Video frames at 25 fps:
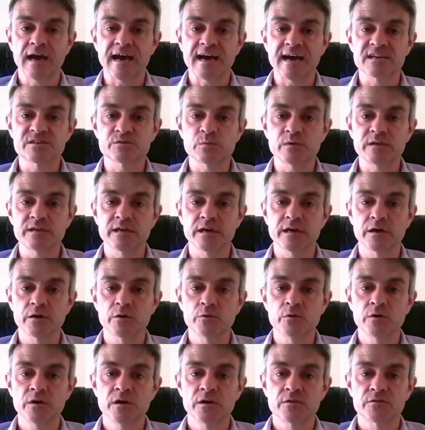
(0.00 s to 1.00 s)
As we
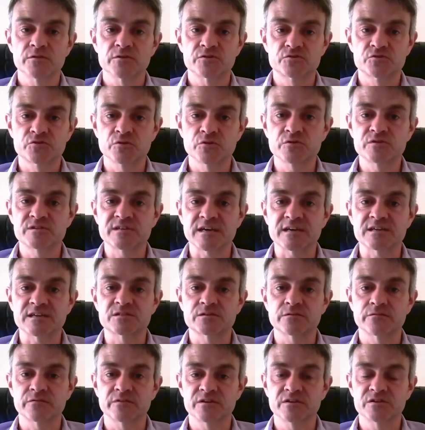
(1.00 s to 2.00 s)
know, the true test
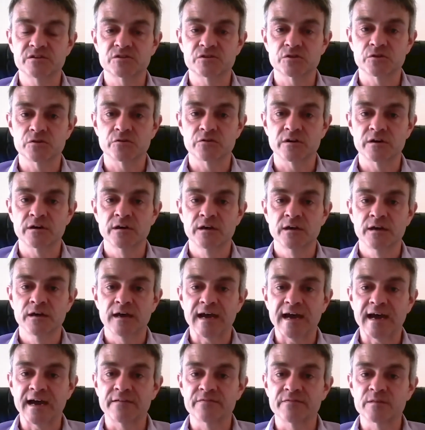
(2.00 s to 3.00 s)
of an insurer
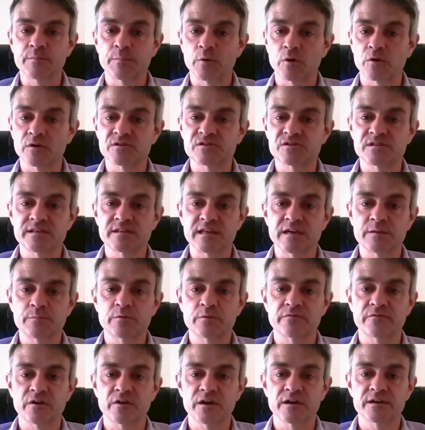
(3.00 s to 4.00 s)
and the policy they
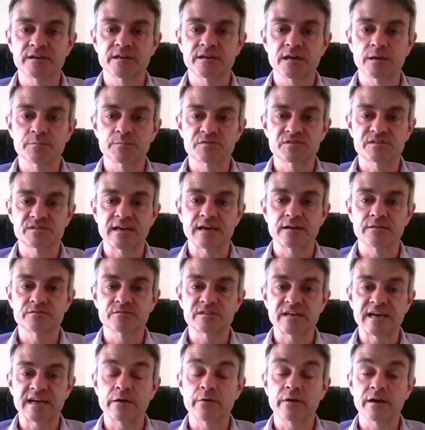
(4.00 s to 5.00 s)
provide comes down
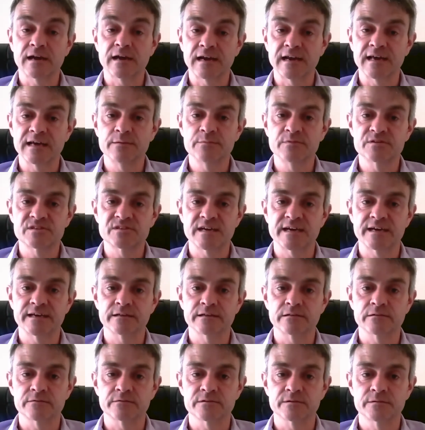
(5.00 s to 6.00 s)
to how a claim is
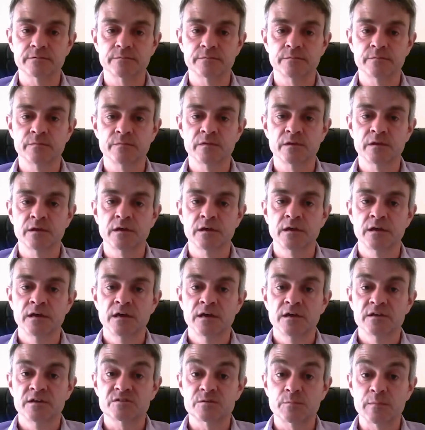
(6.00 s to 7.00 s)
handled.
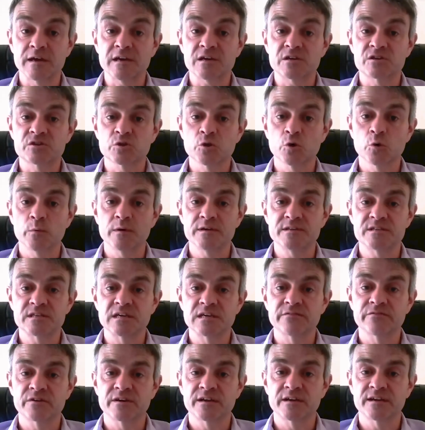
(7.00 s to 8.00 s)
To make sure we
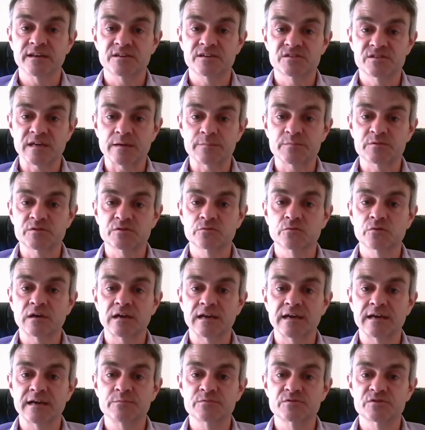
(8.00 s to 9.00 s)
deliver an exceptional
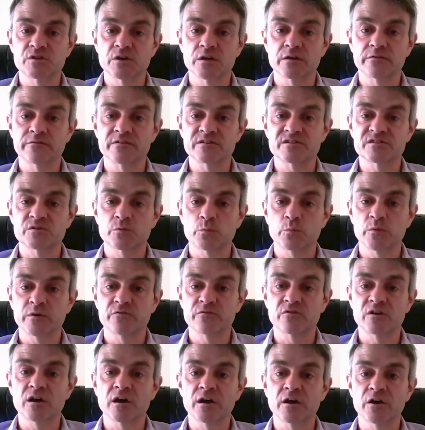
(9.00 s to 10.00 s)
claim service, we
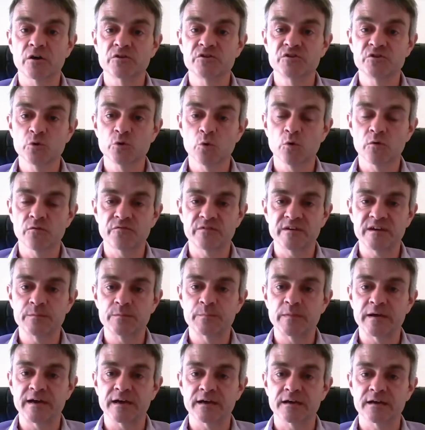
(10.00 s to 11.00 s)
rely on your
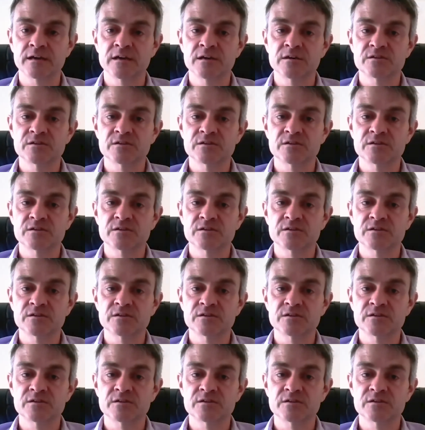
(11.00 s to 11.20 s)
feedback.